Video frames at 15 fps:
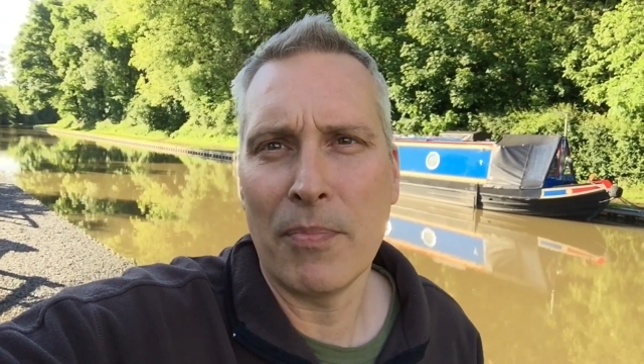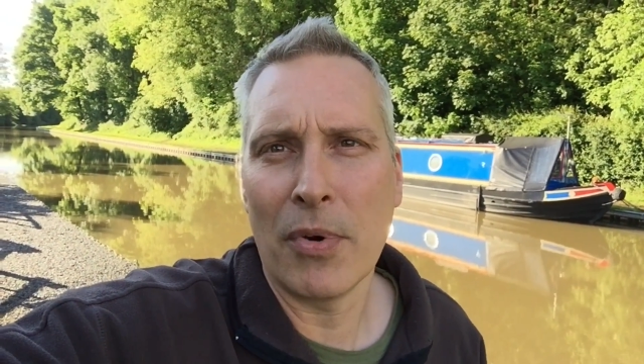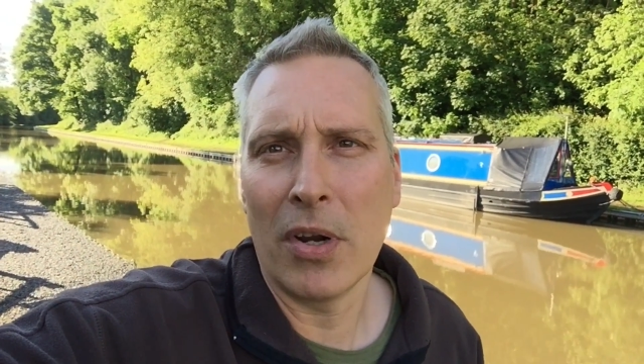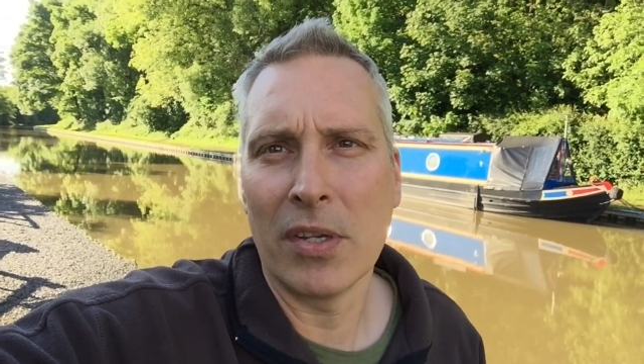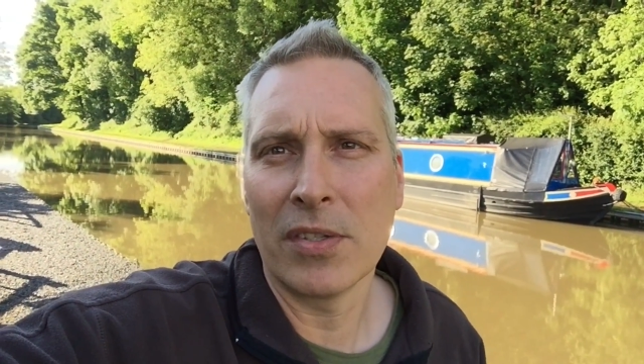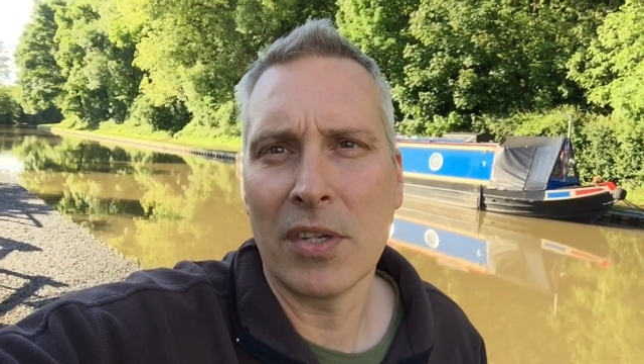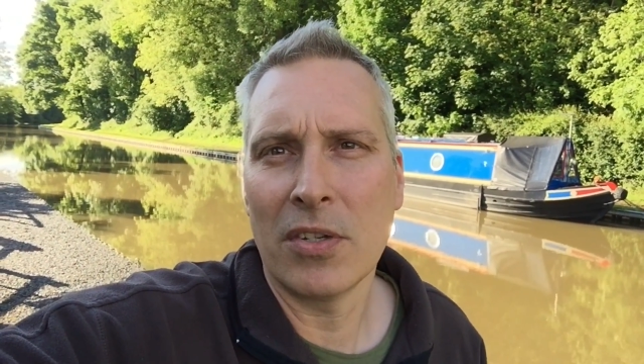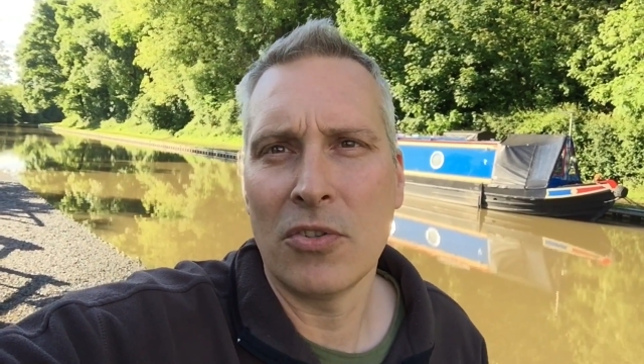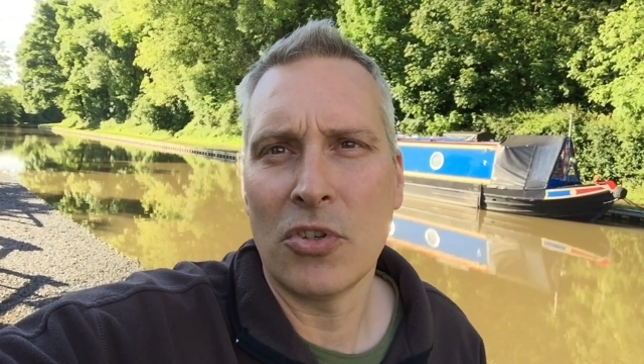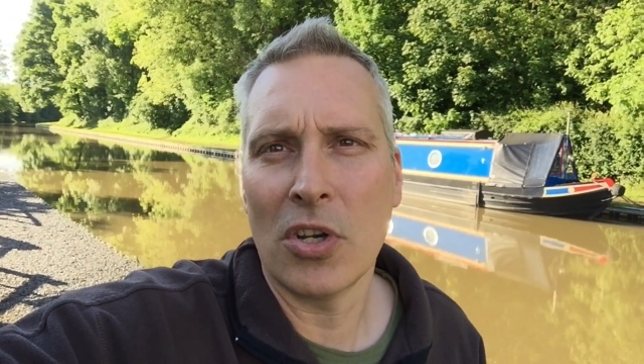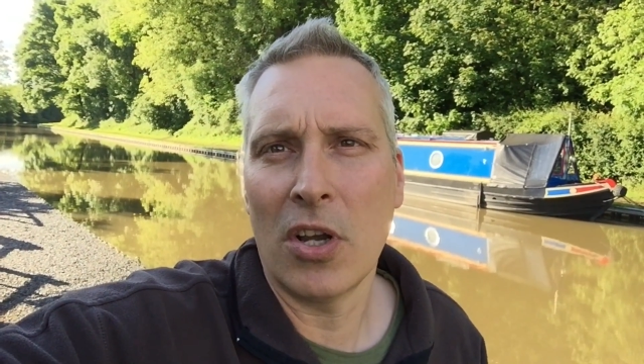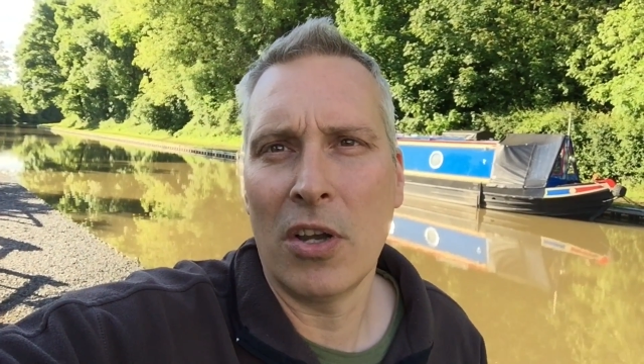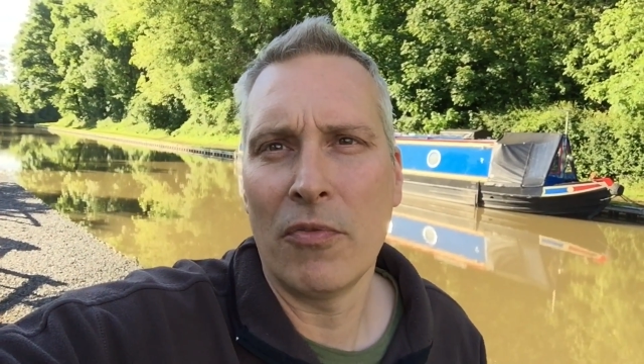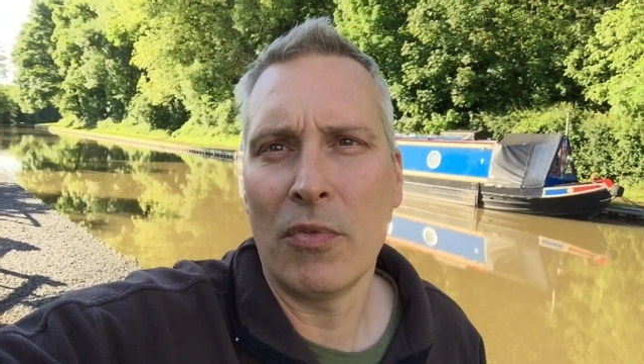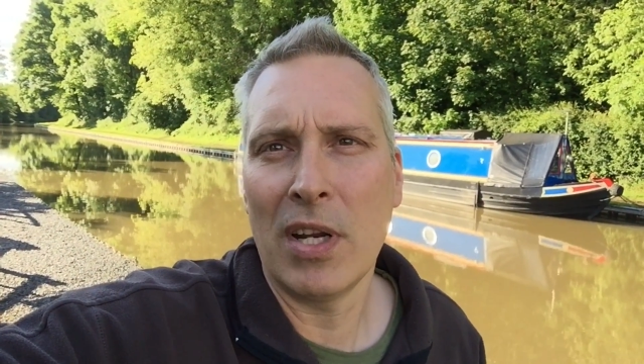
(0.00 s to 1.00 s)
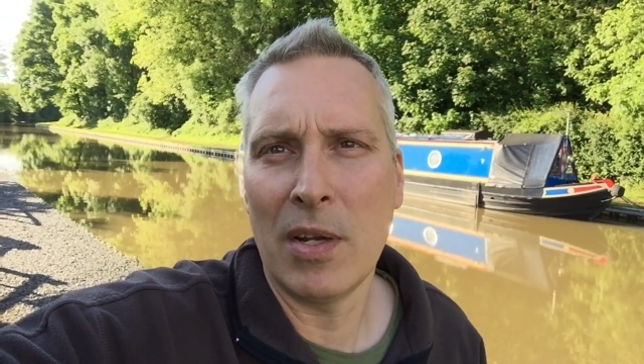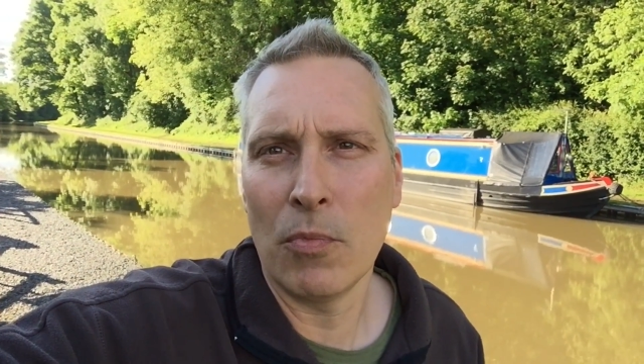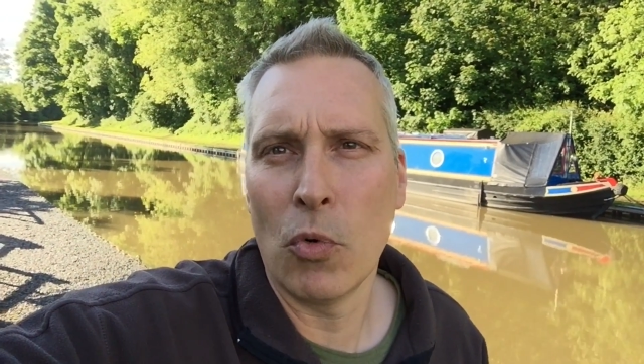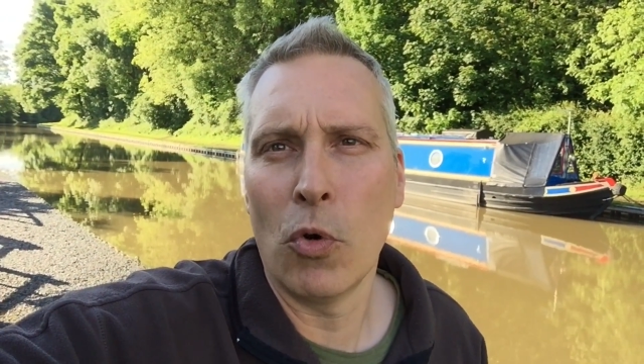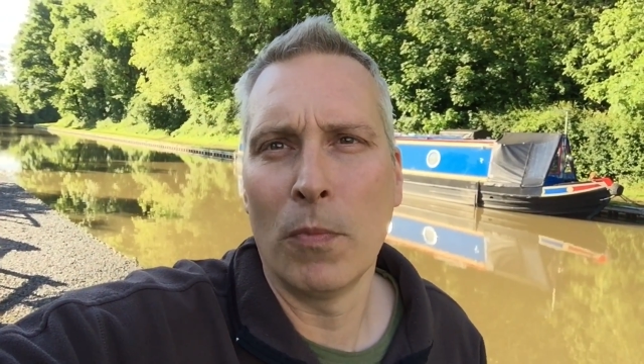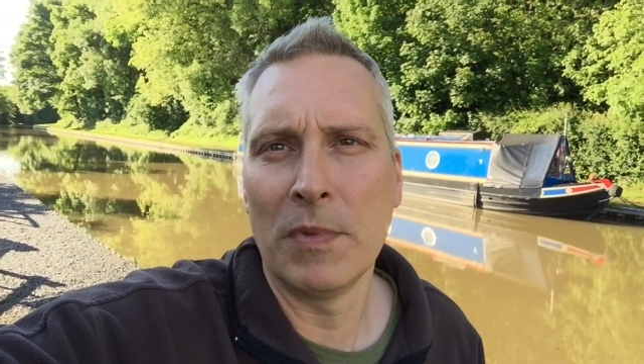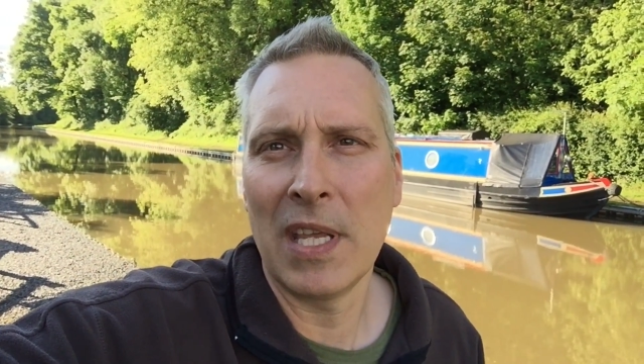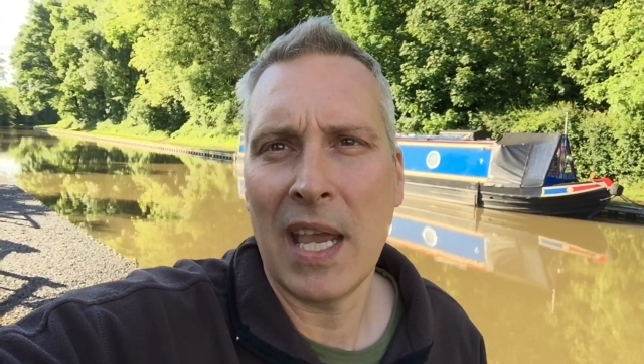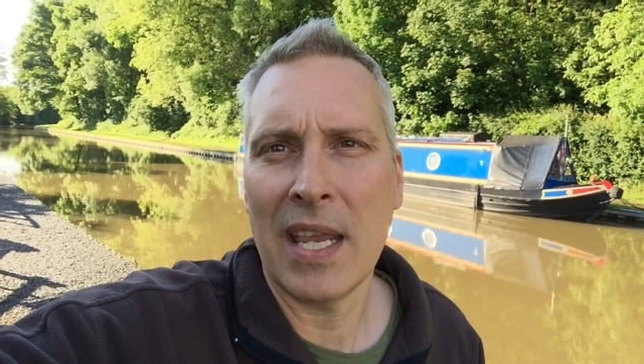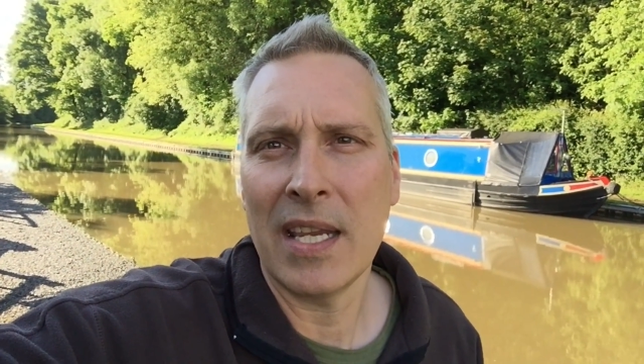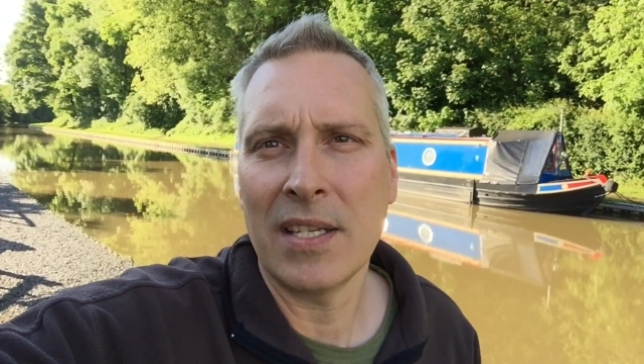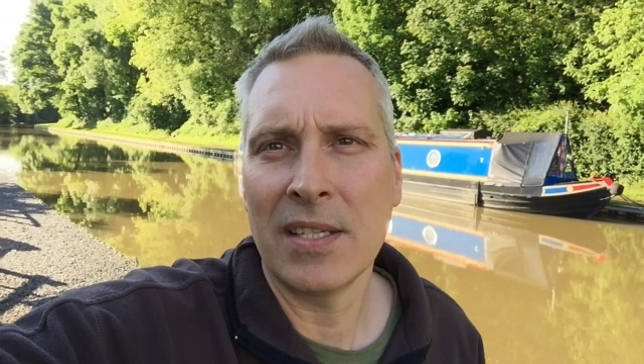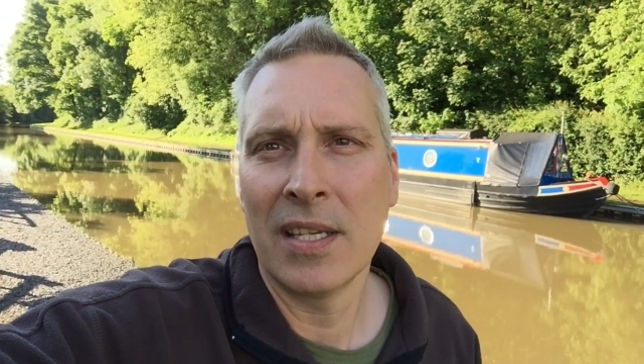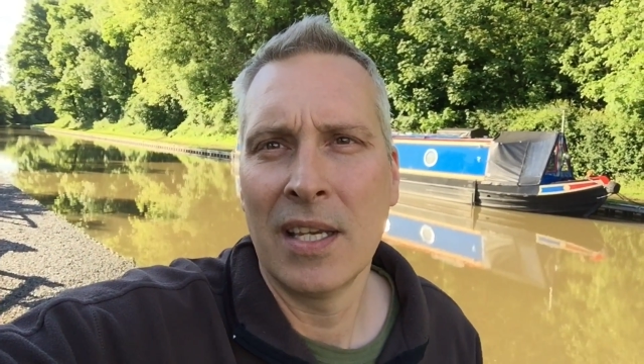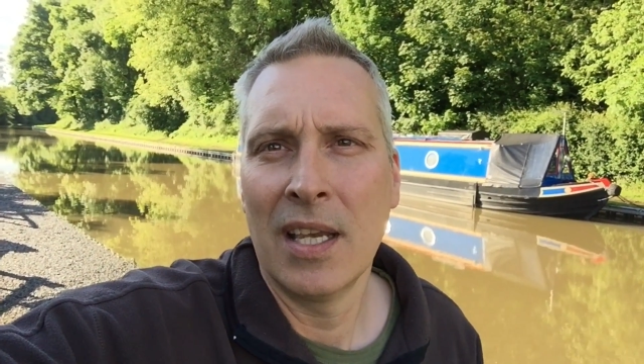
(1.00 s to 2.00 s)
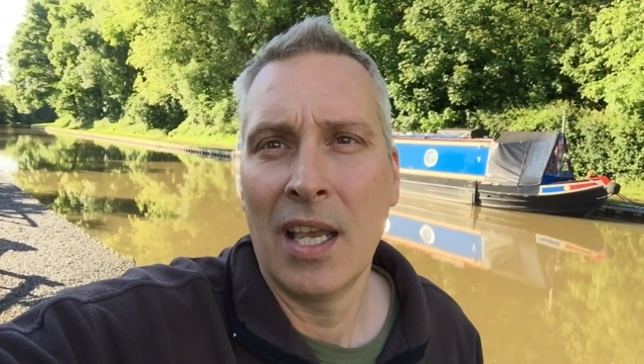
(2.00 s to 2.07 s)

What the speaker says: bright sunshine, really warm days,